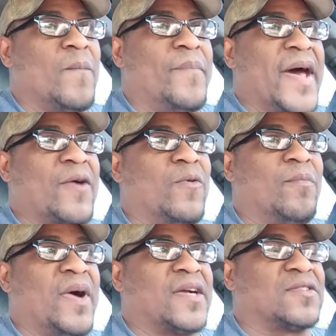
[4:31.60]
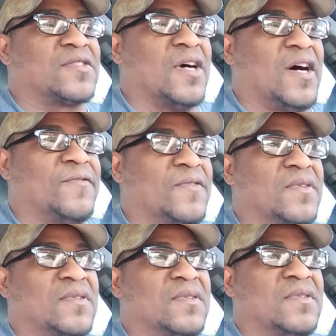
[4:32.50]
back when Microsoft
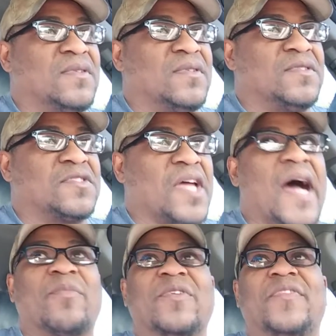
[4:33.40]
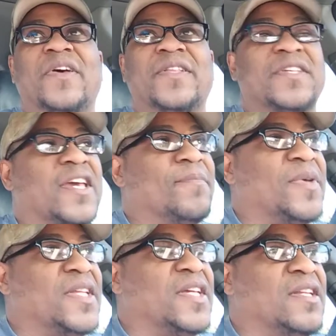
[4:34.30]
stopped revealing
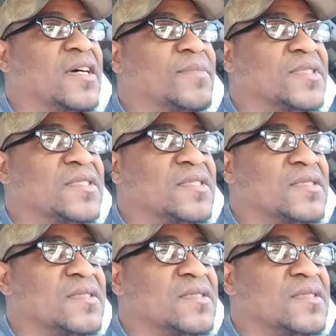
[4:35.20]
NPD numbers,